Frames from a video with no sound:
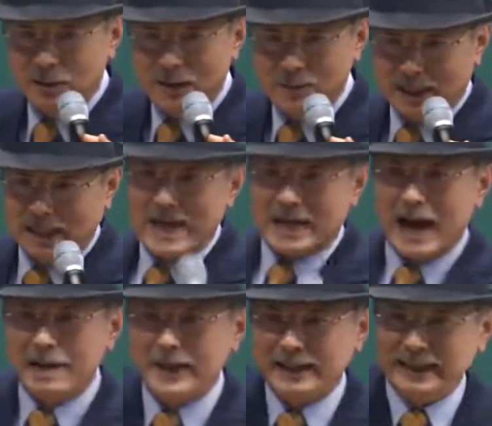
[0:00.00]
Will it grow
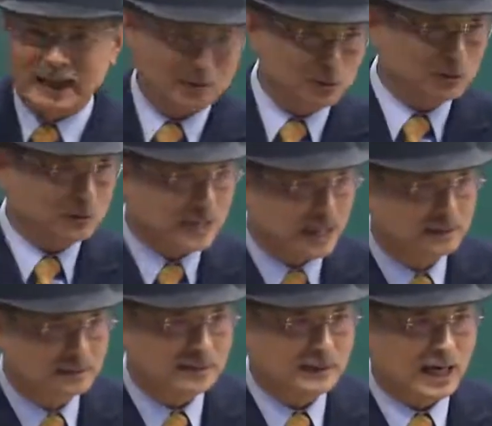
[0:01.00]
on its own, or will
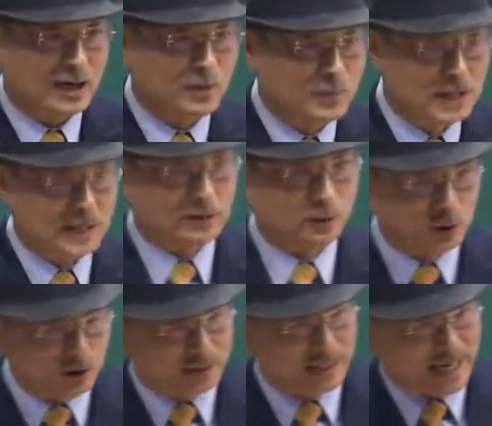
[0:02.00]
you have to put in
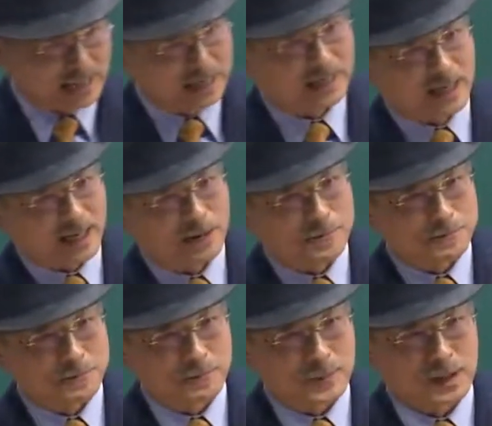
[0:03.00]
effort?
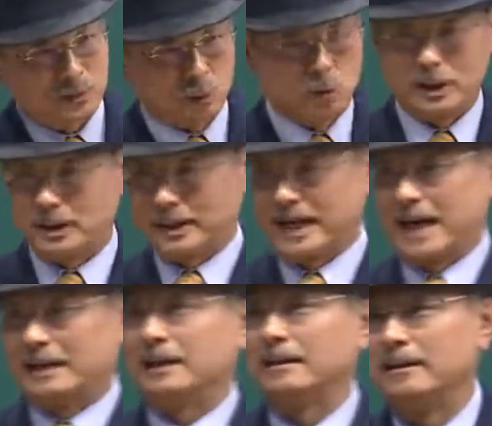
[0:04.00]
To put in
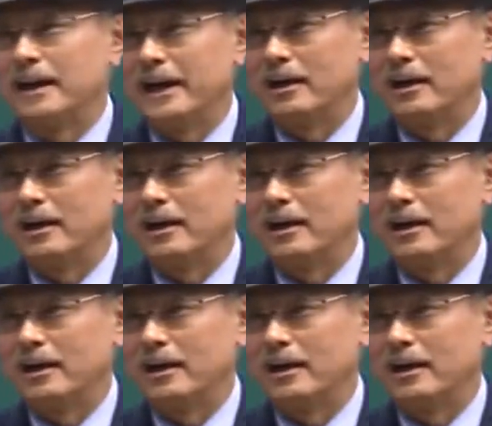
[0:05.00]
effort by